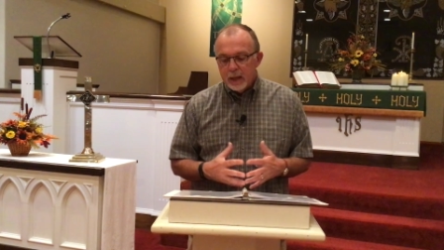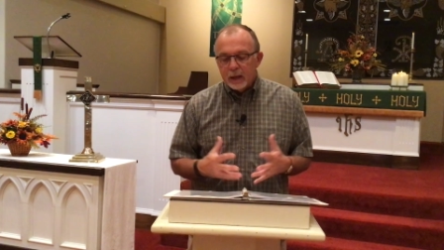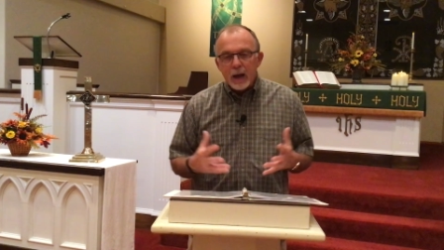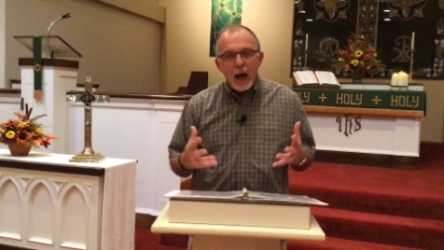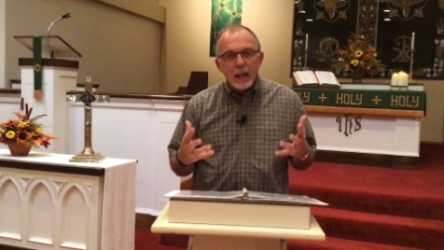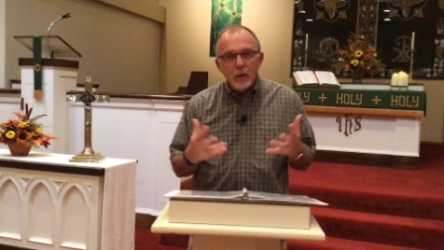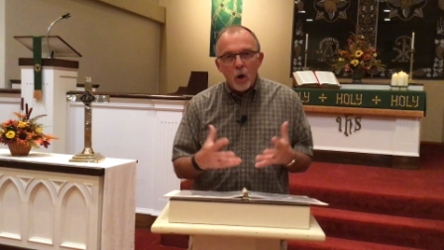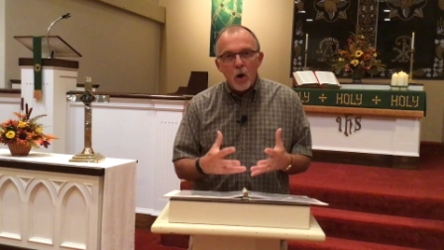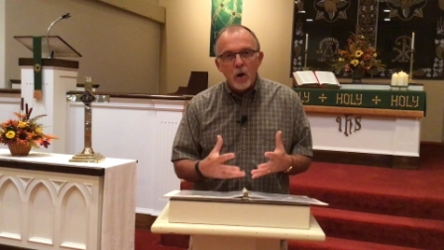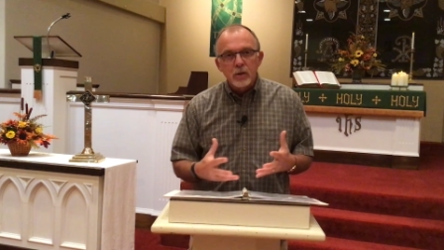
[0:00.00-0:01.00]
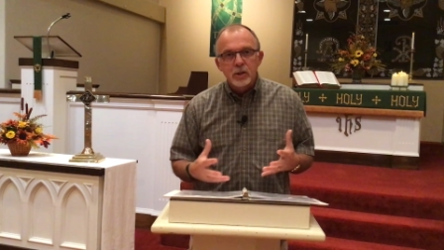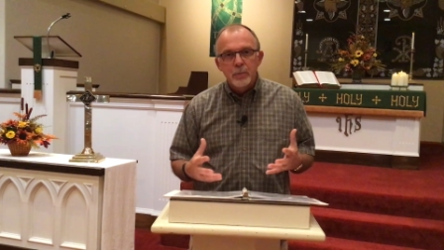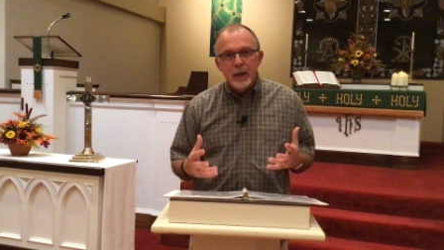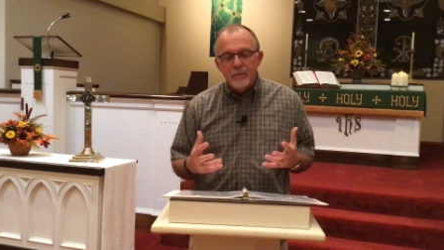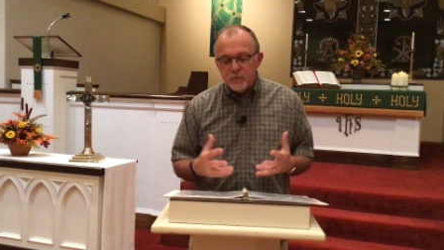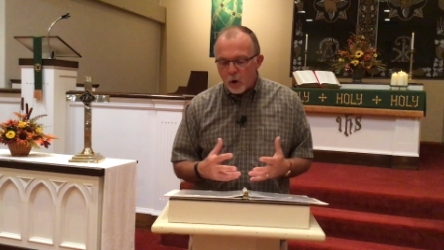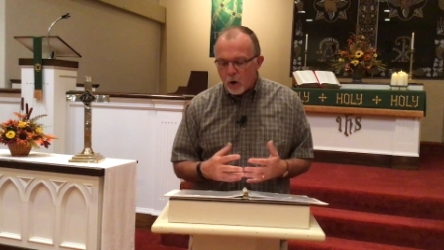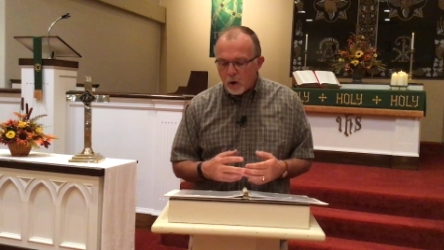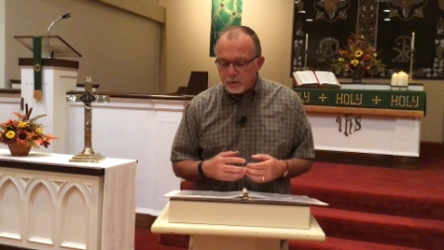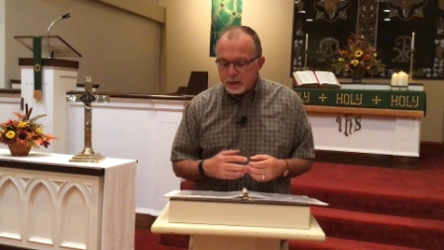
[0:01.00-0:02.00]
God longs to be
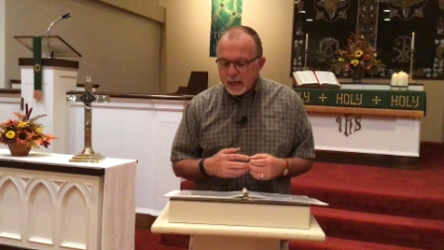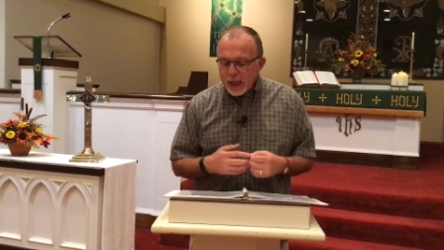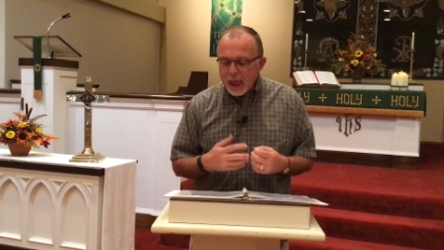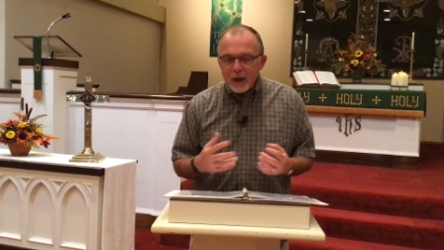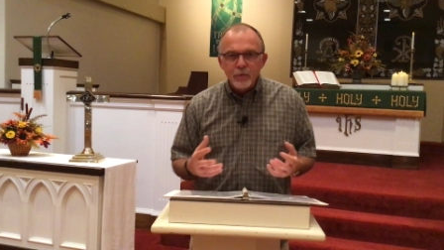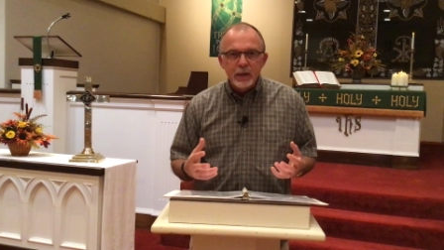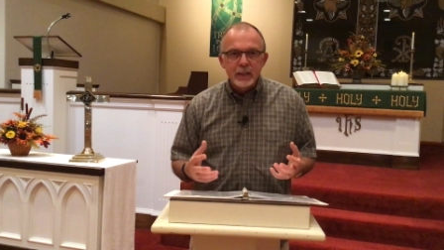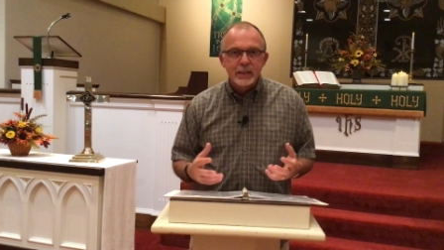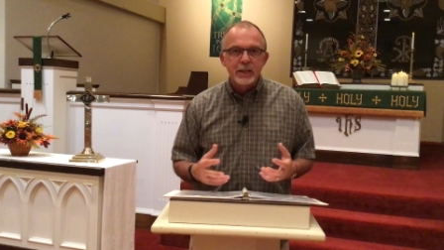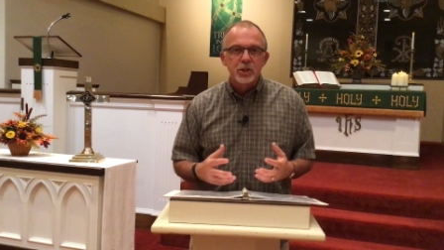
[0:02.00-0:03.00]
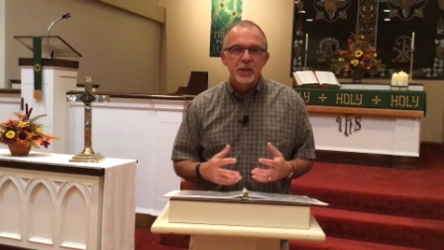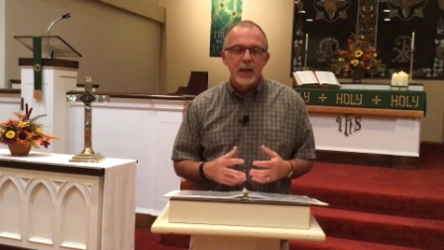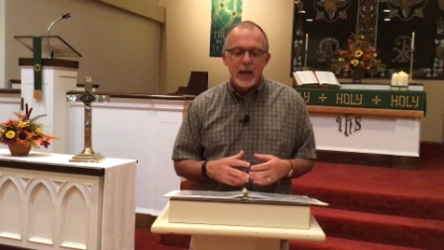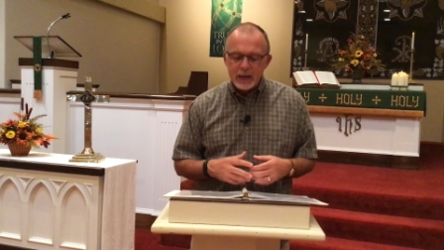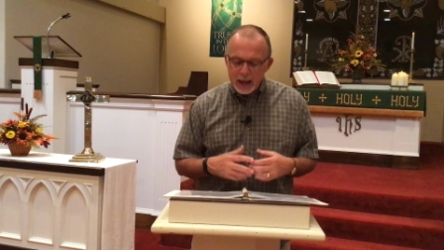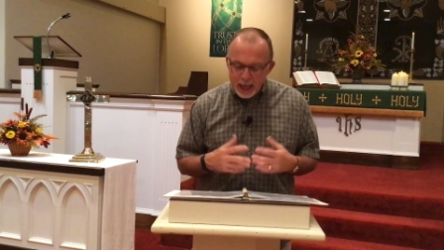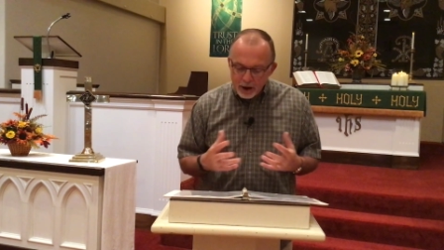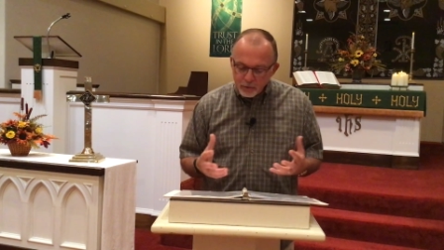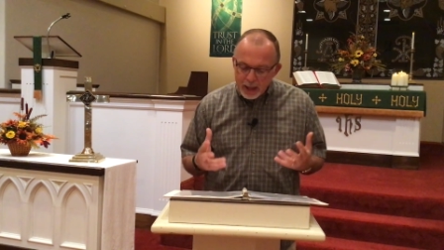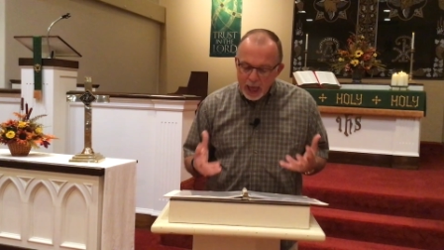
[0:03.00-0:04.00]
involved in every decision and in
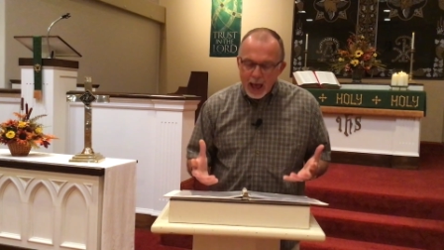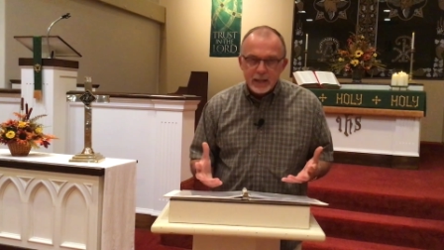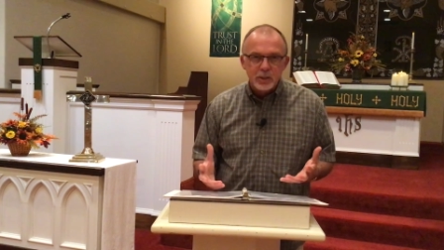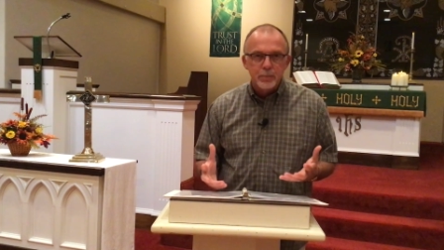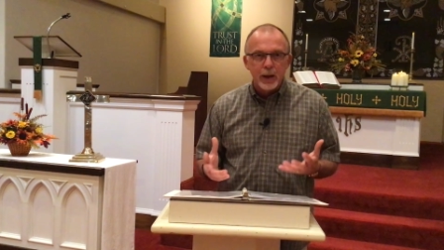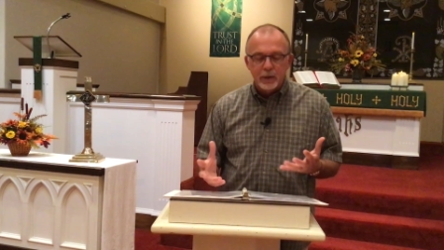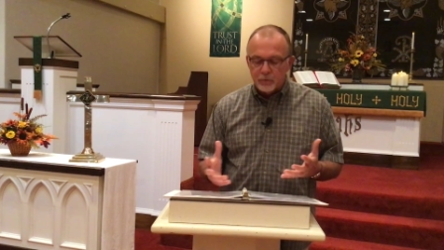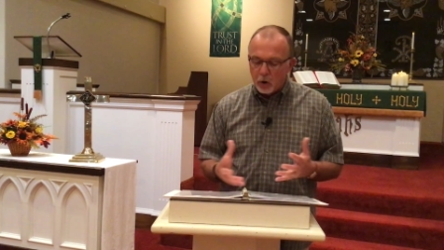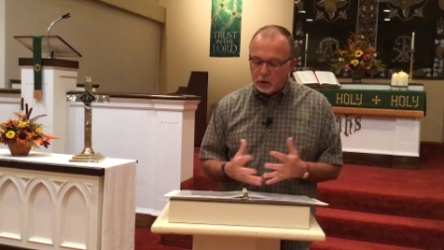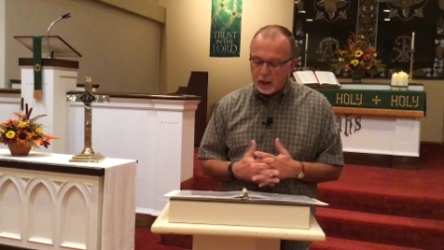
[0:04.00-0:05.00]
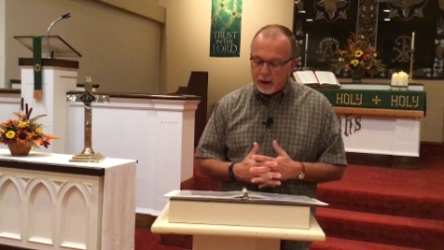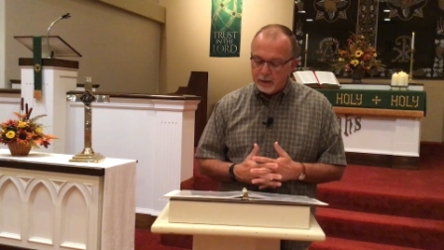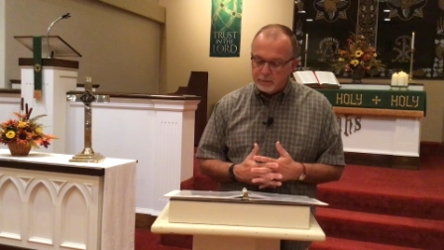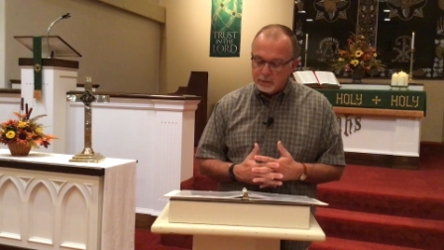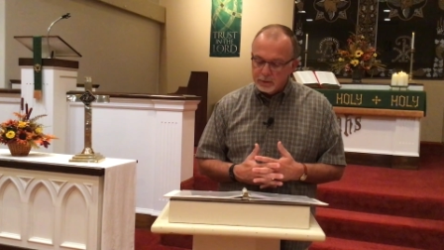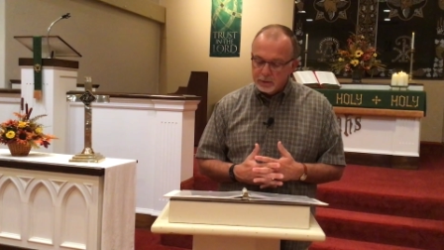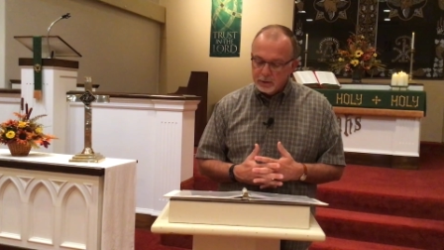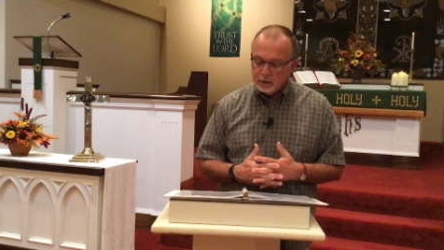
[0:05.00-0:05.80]
every aspect of our lives.